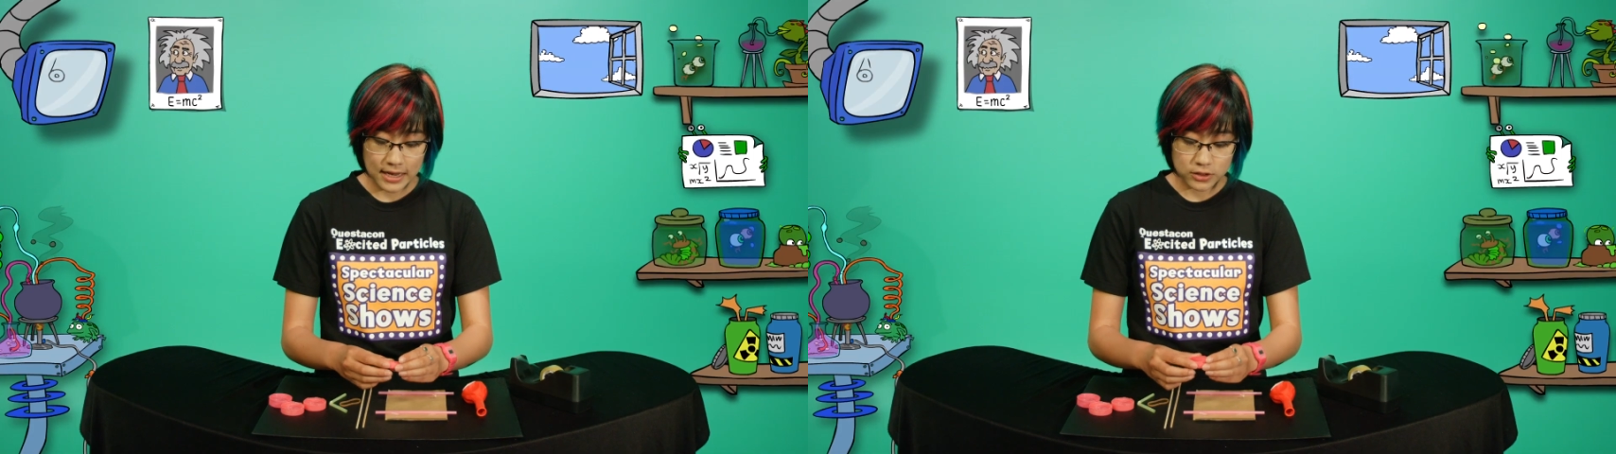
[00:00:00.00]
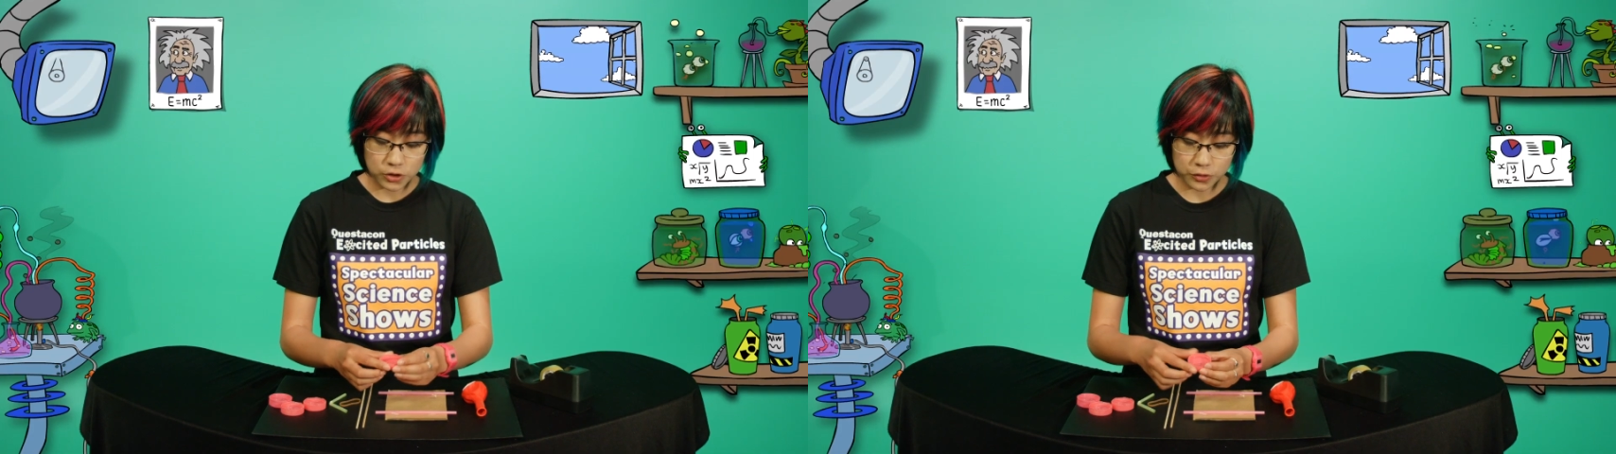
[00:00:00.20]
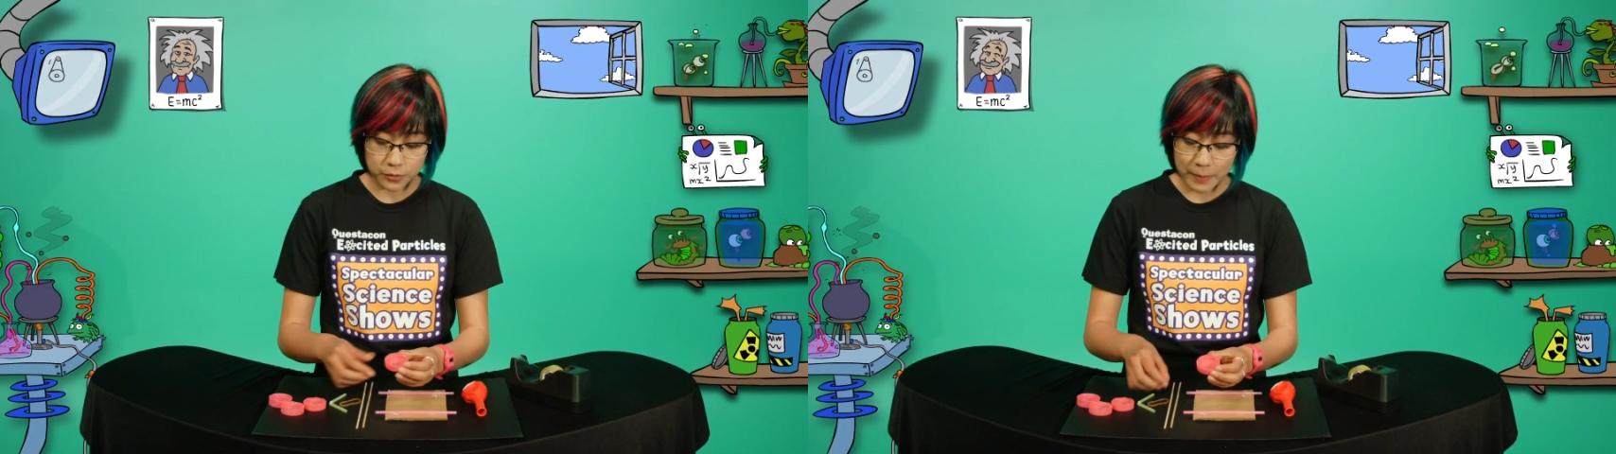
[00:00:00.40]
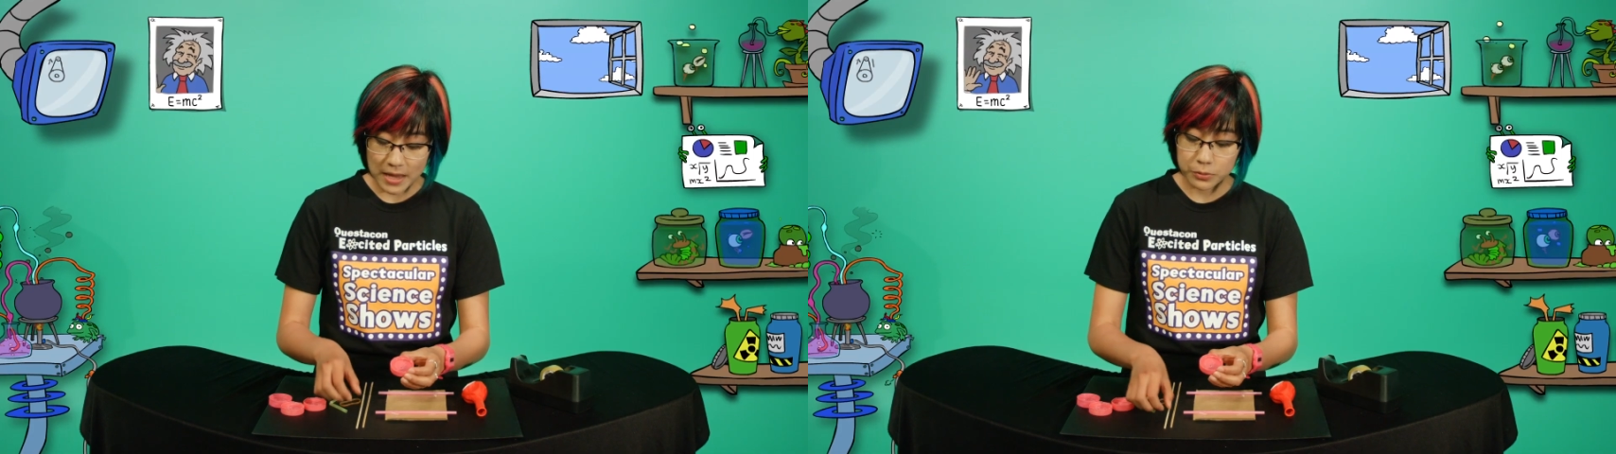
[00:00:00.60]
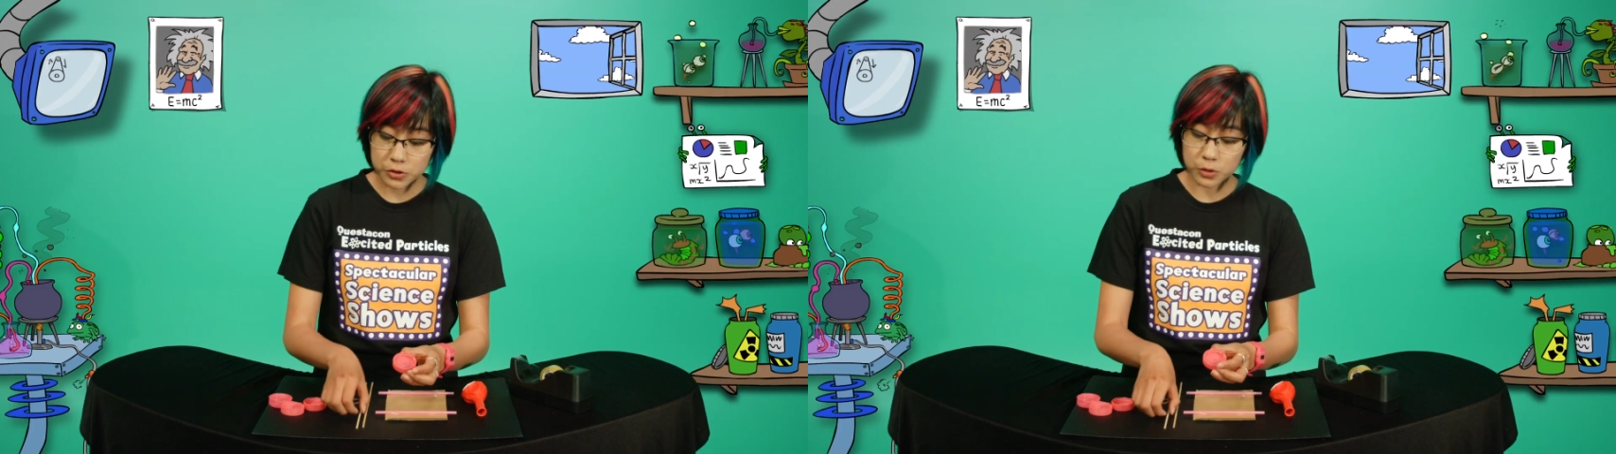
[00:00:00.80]
so the
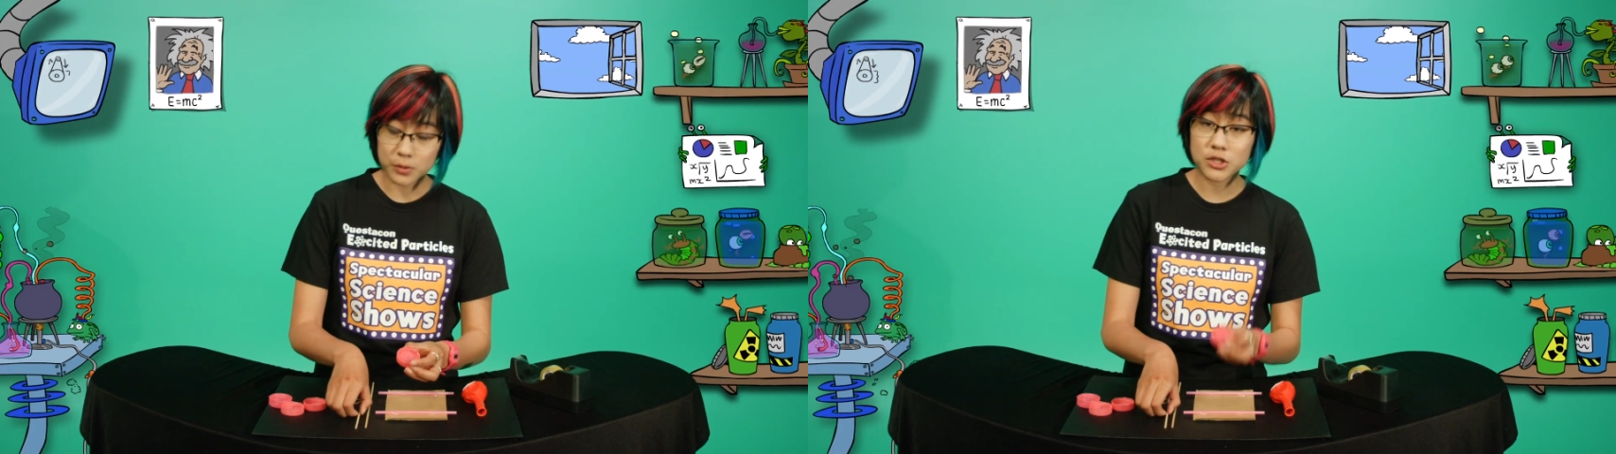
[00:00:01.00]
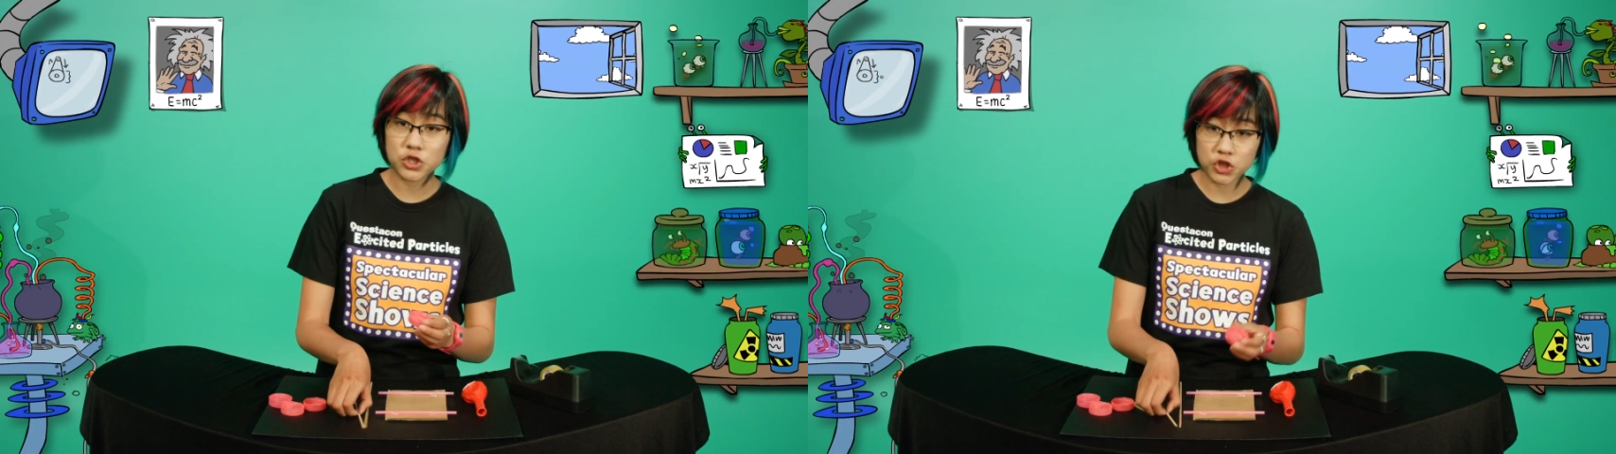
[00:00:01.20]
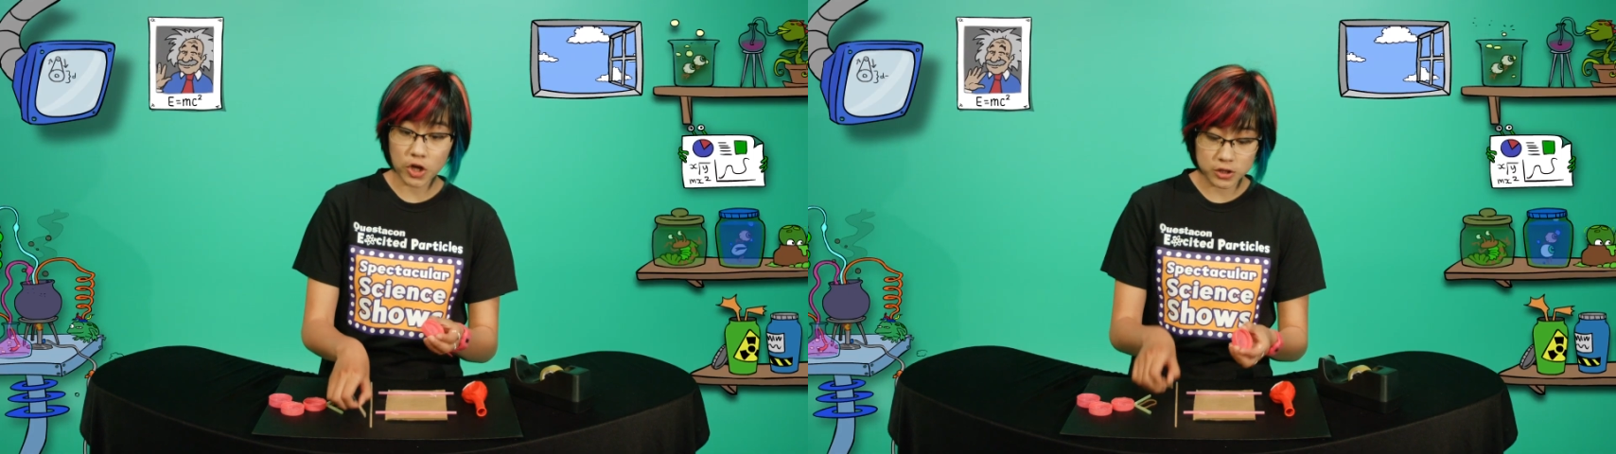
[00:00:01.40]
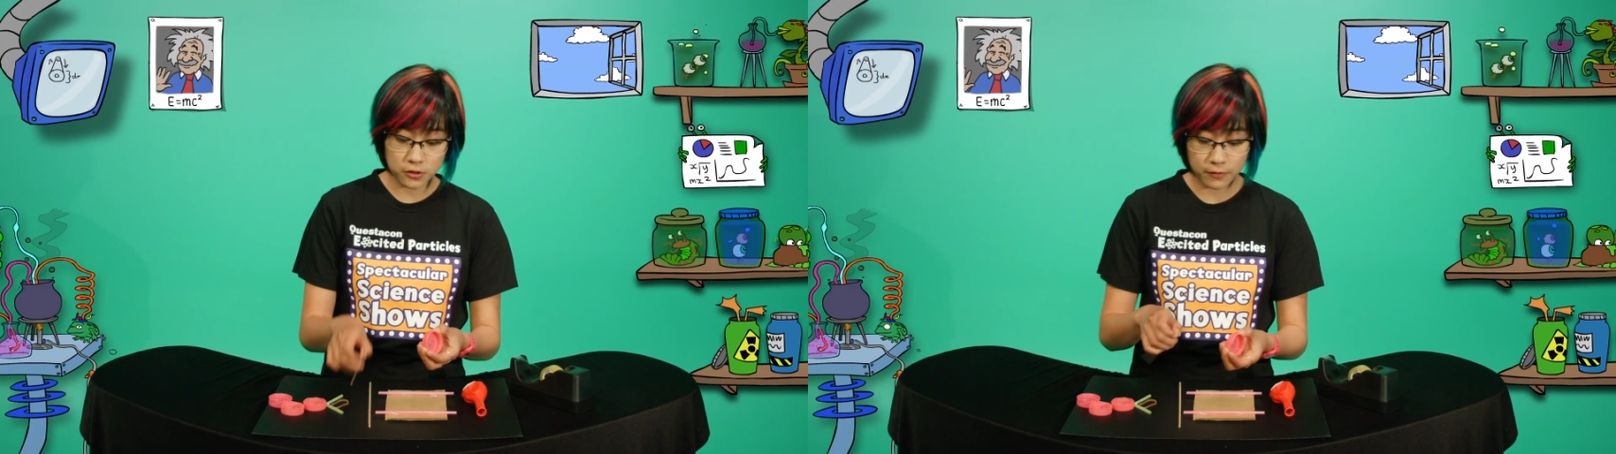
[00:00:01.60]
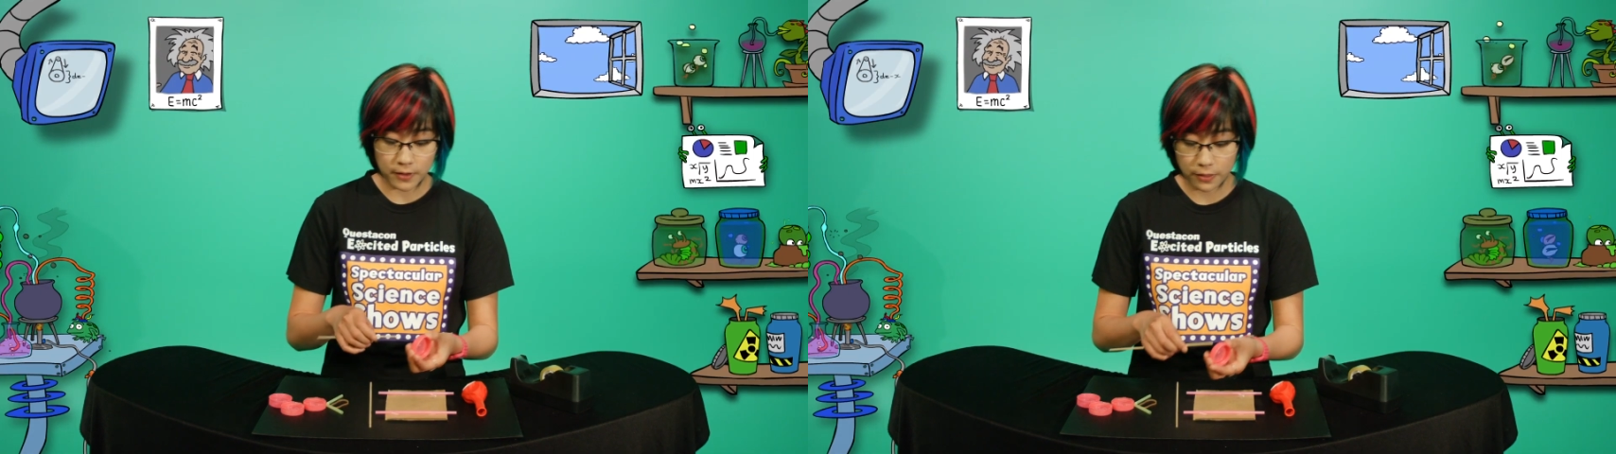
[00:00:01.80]
bamboo skewers
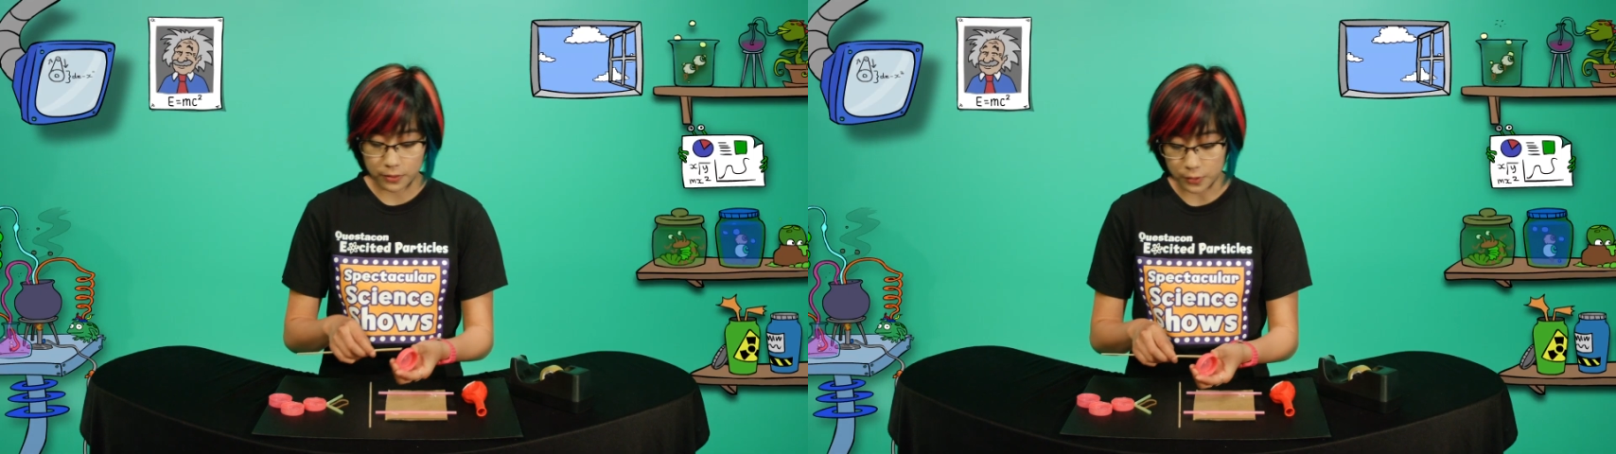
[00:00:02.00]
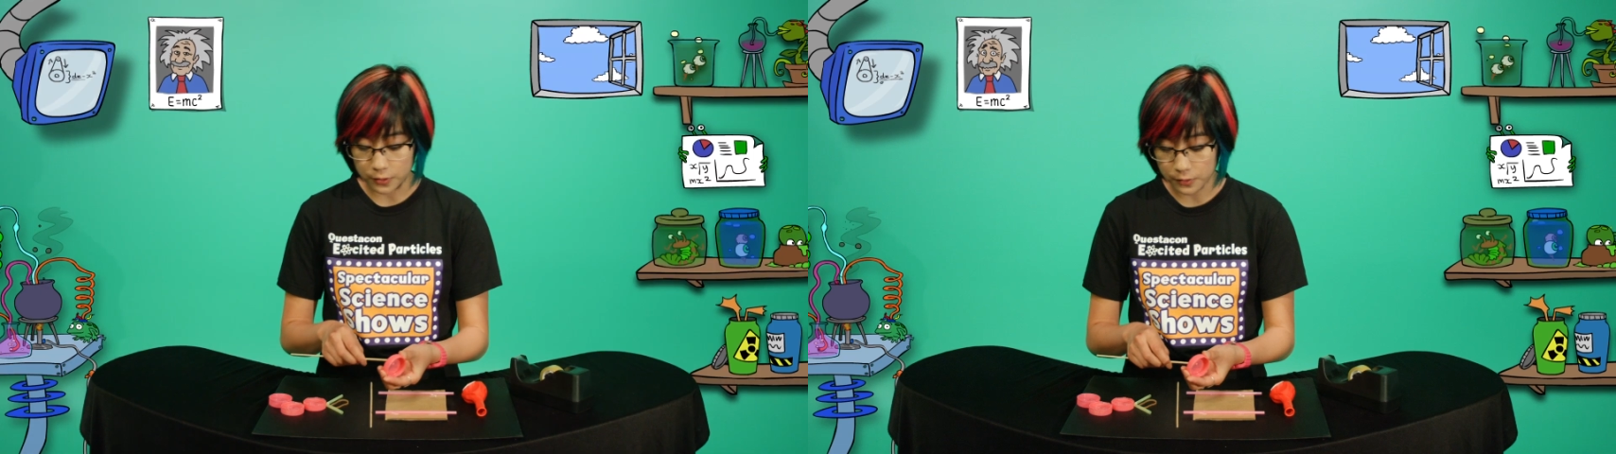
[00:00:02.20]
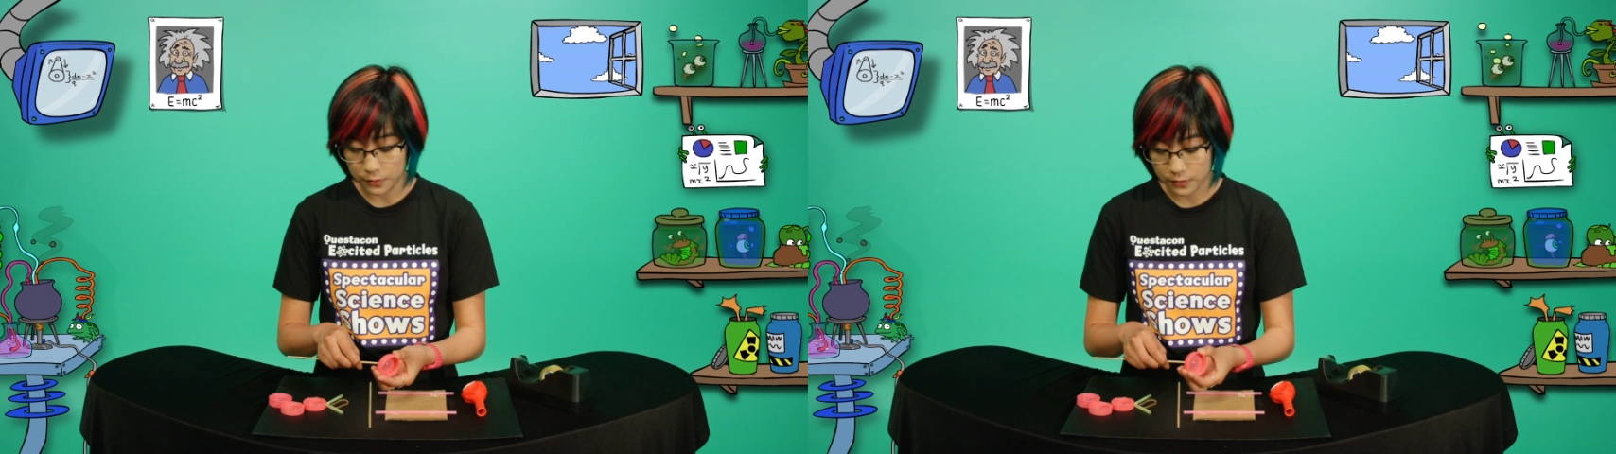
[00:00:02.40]
just fit through.